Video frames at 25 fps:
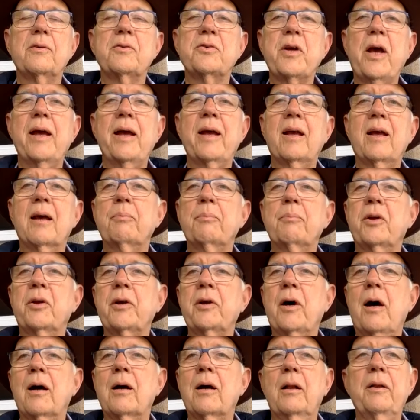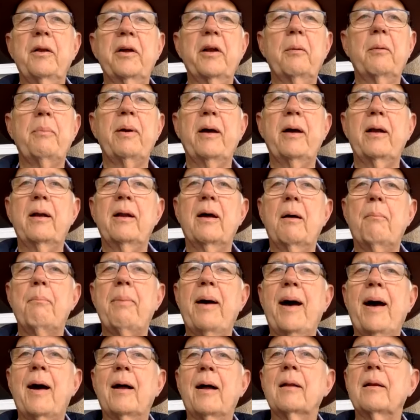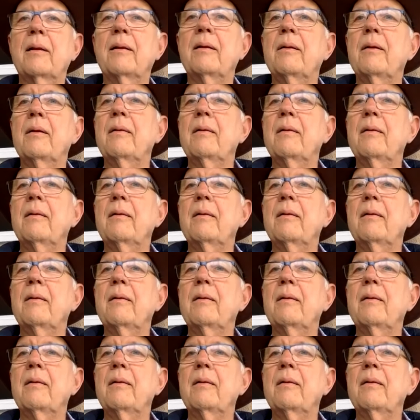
Jacob to talk a little bit about